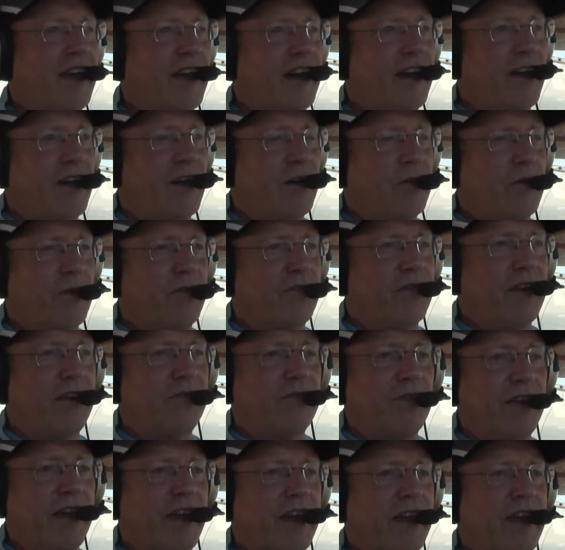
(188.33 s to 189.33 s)
Uh, we've
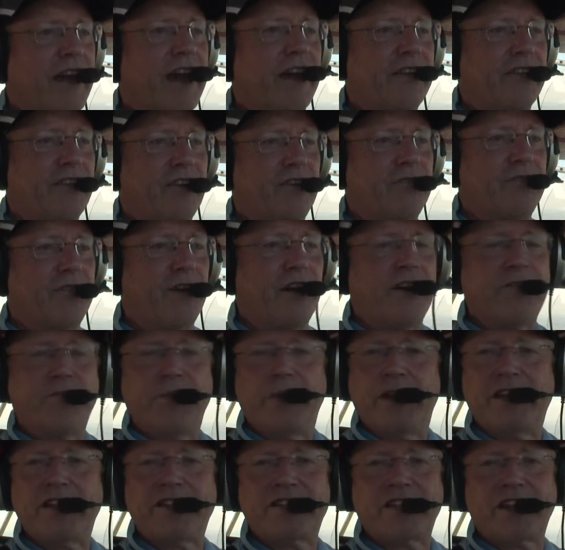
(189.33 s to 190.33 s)
left Leongatha five
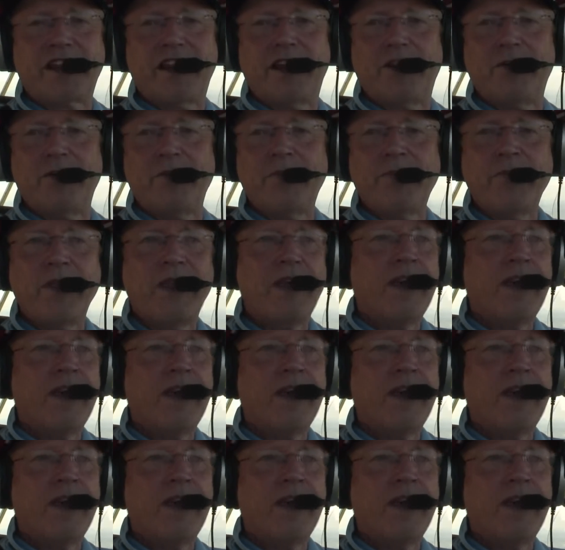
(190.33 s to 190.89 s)
minutes ago,